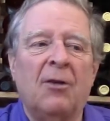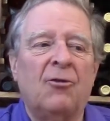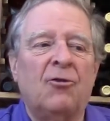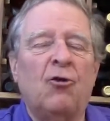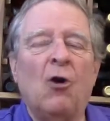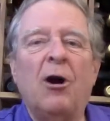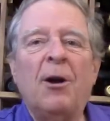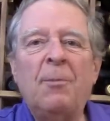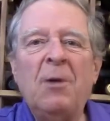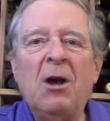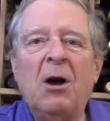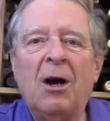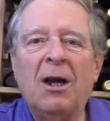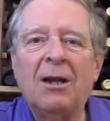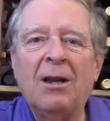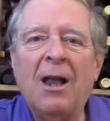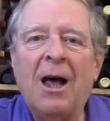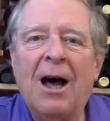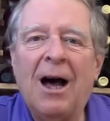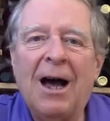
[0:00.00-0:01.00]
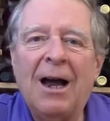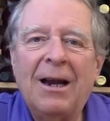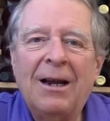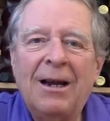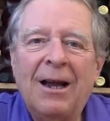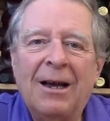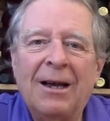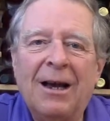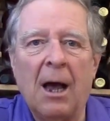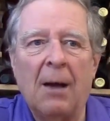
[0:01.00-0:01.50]
Join me
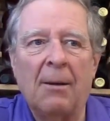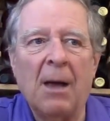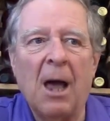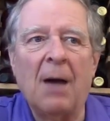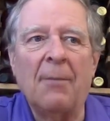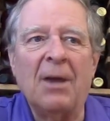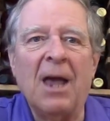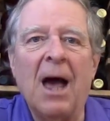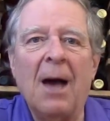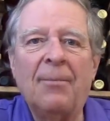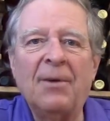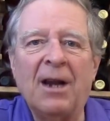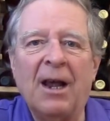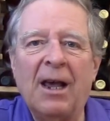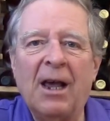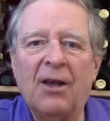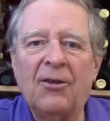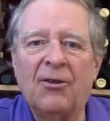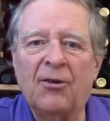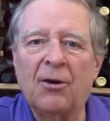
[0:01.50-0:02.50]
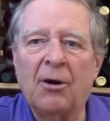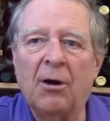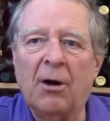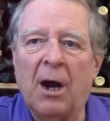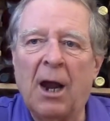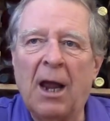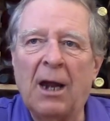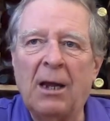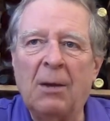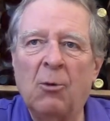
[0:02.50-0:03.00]
online. I'd be happy to answer
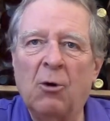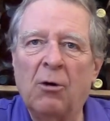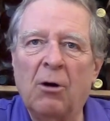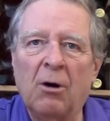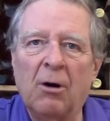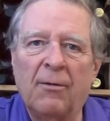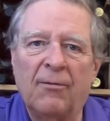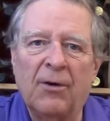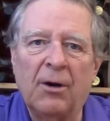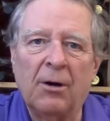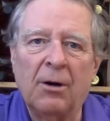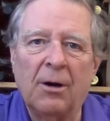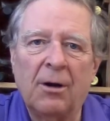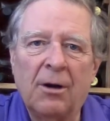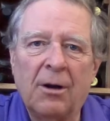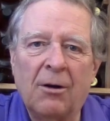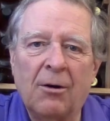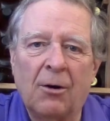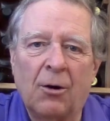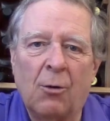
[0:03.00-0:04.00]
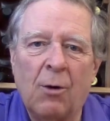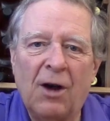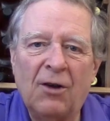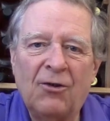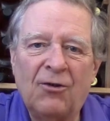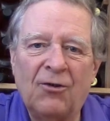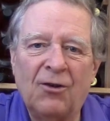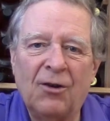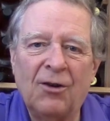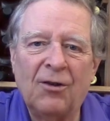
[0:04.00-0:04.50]
any more of your
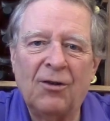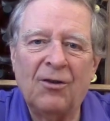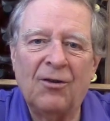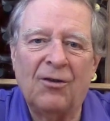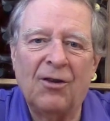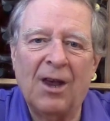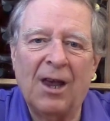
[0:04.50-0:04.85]
questions,